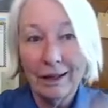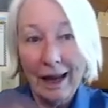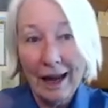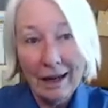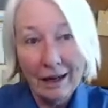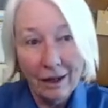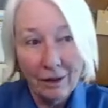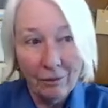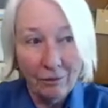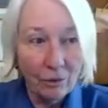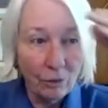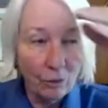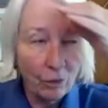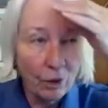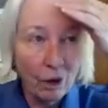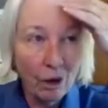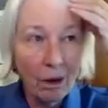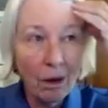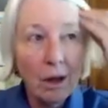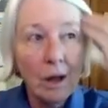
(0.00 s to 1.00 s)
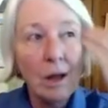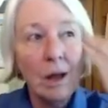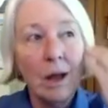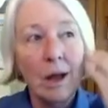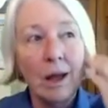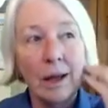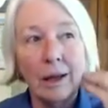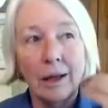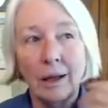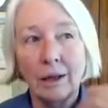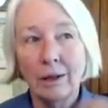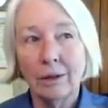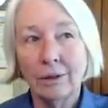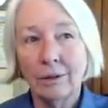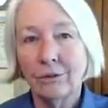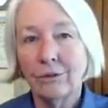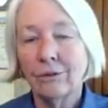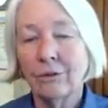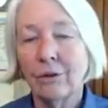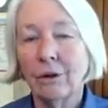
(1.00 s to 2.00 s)
a gang, if you will.
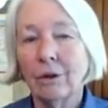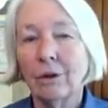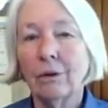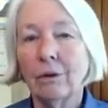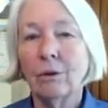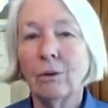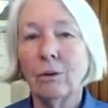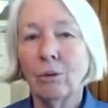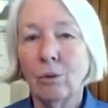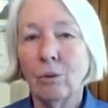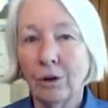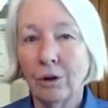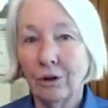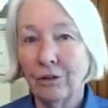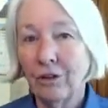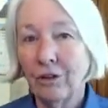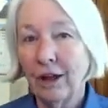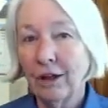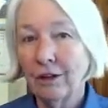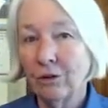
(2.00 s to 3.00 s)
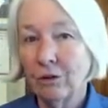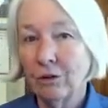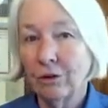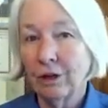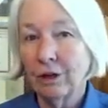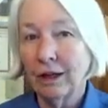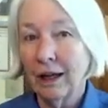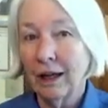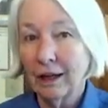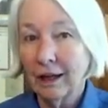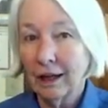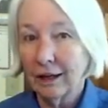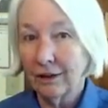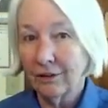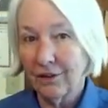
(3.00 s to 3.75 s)
And so what do they do to get